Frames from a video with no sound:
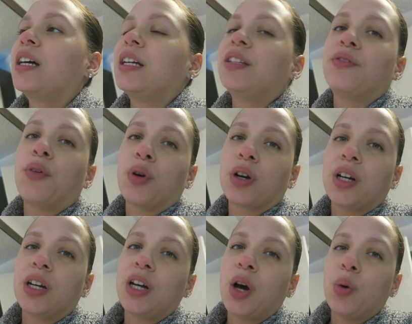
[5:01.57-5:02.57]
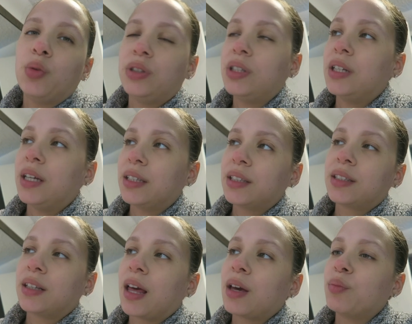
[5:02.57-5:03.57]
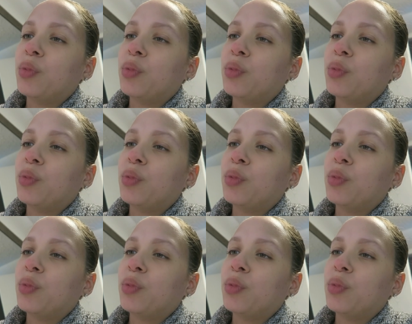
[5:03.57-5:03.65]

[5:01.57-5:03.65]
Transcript: it's for coziness, like